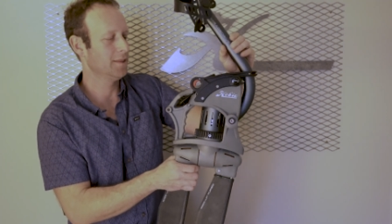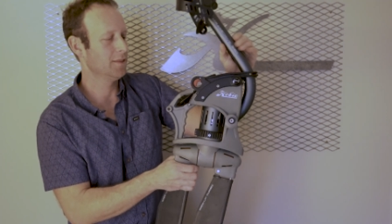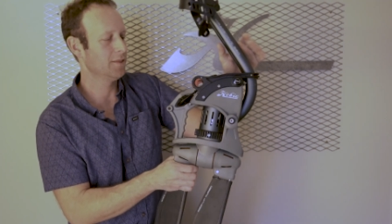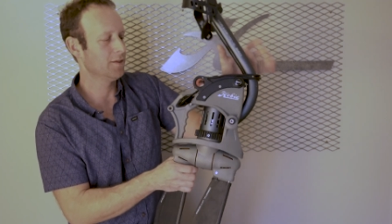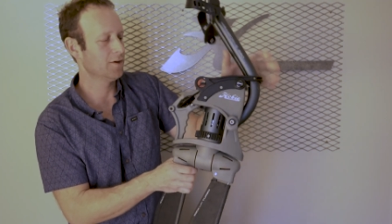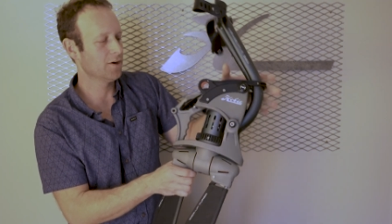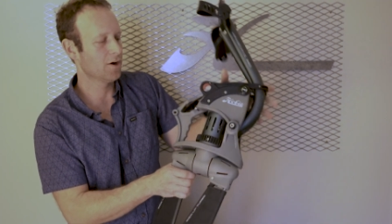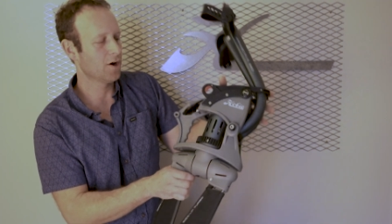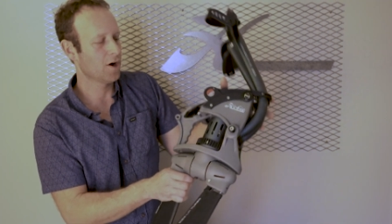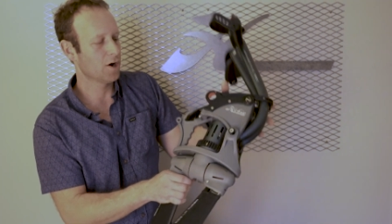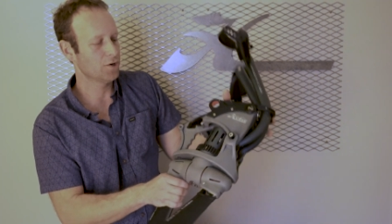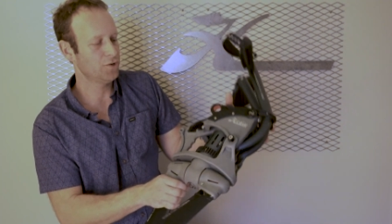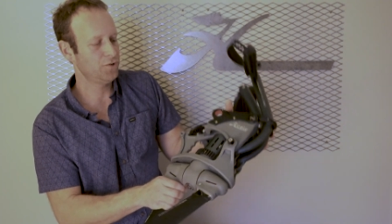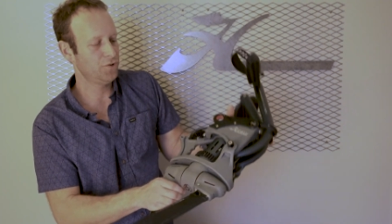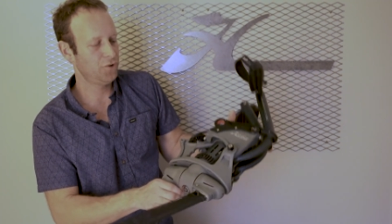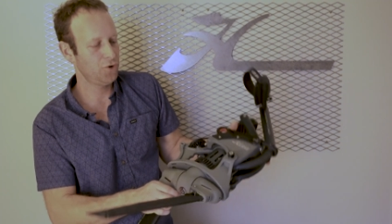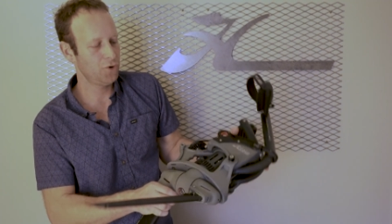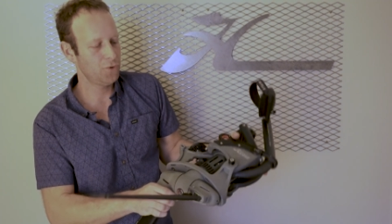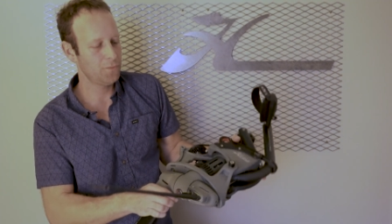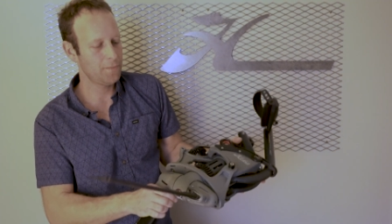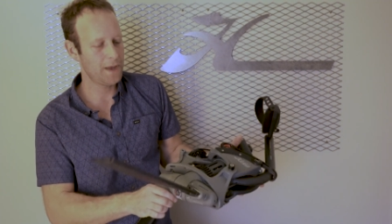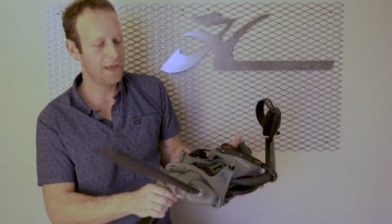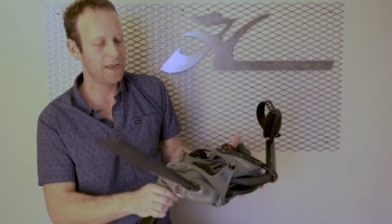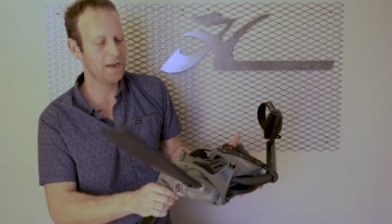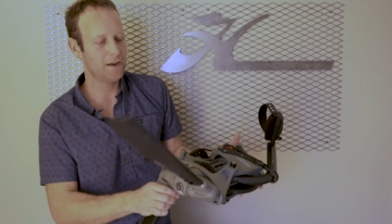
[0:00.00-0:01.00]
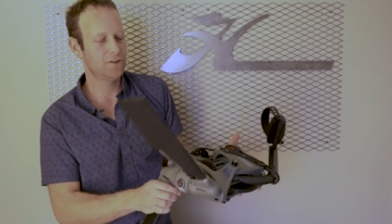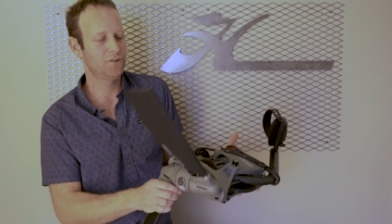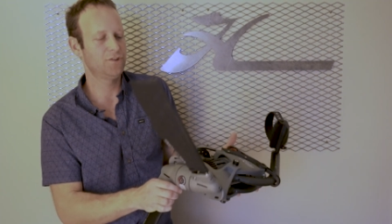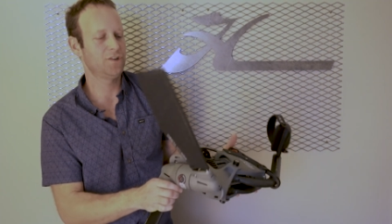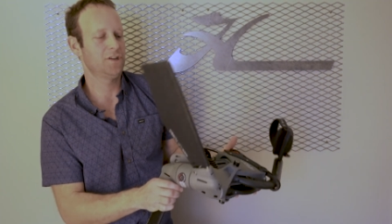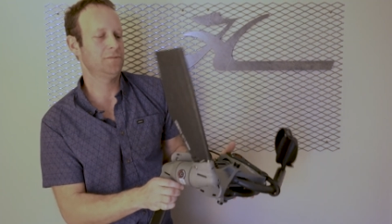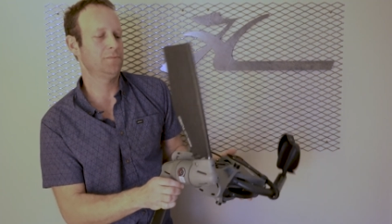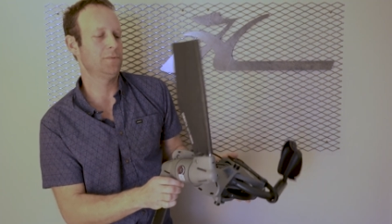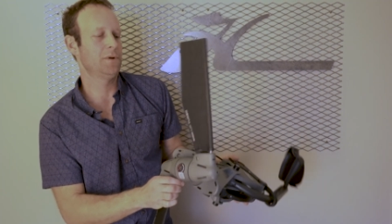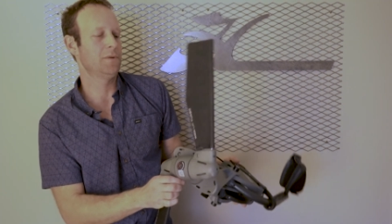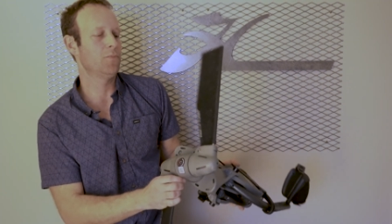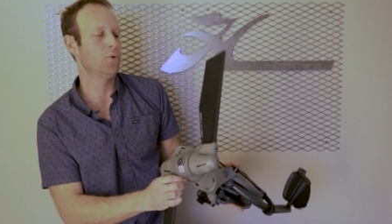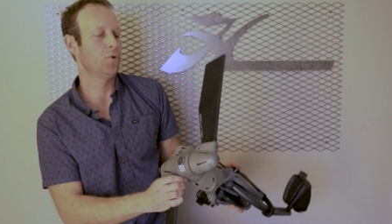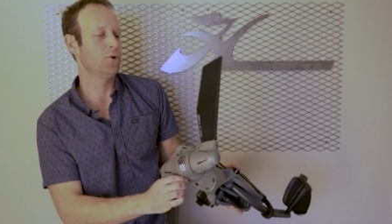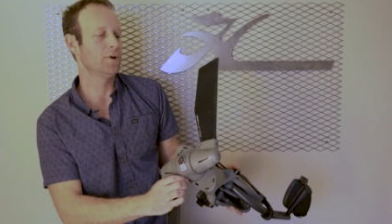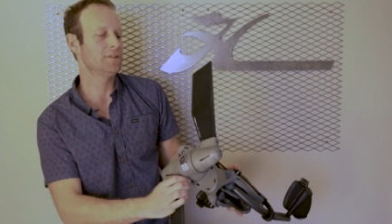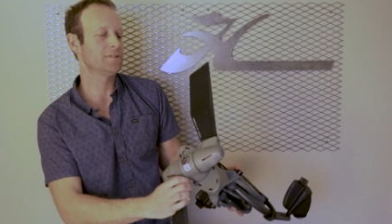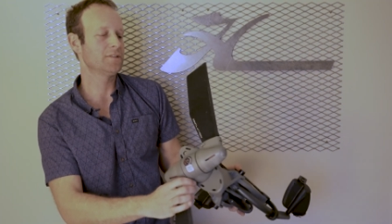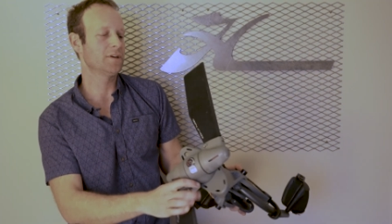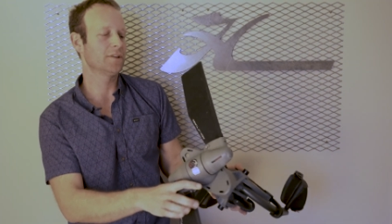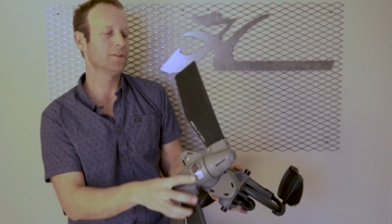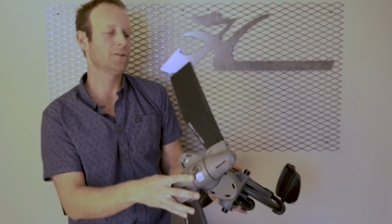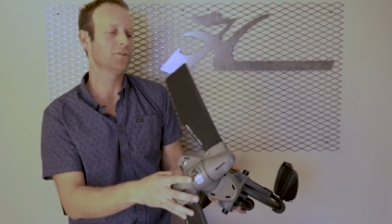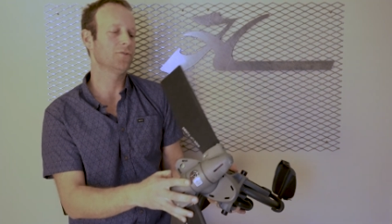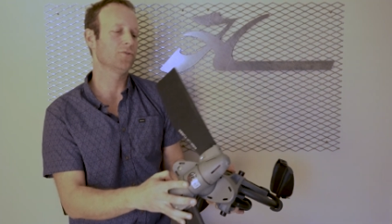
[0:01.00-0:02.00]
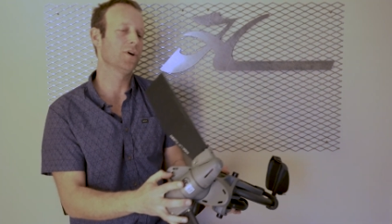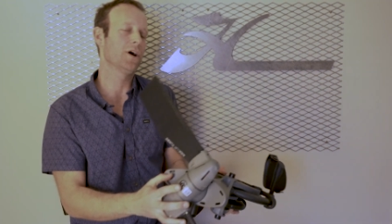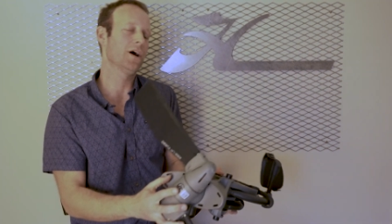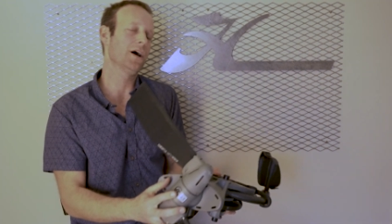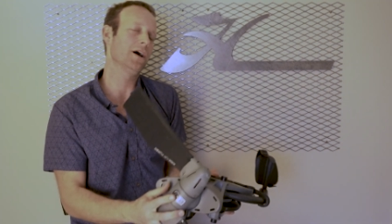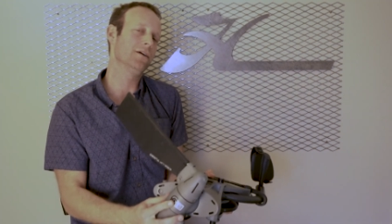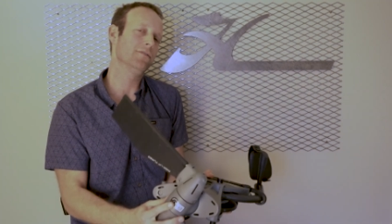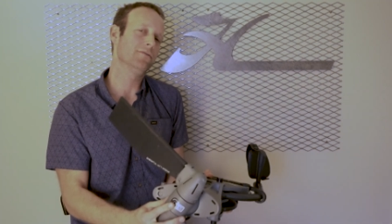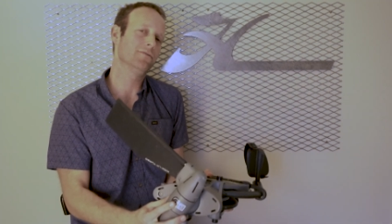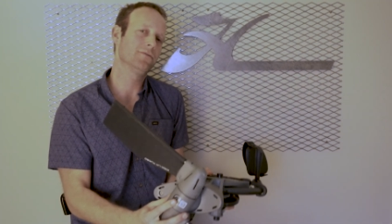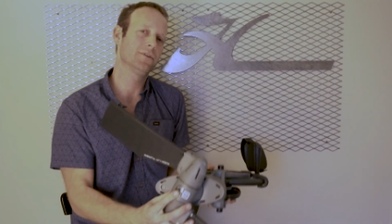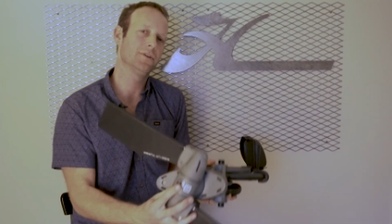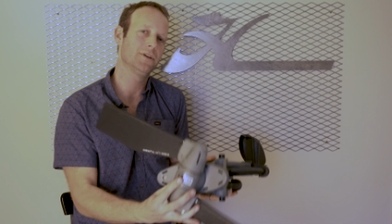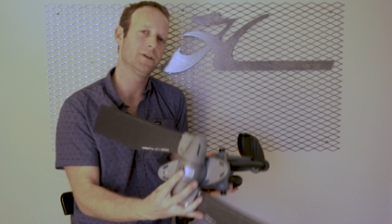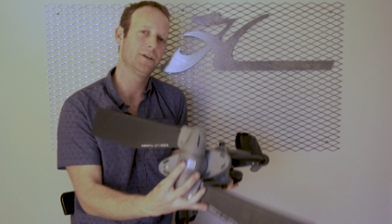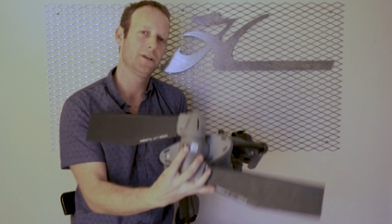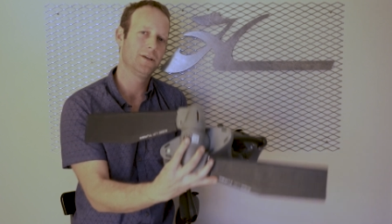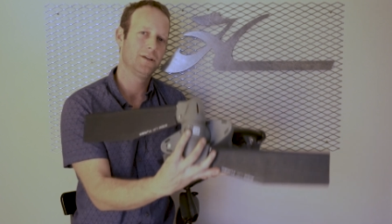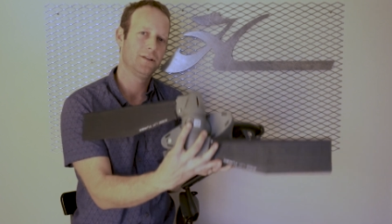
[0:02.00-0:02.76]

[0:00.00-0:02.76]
There are two main adjustment points on the drive.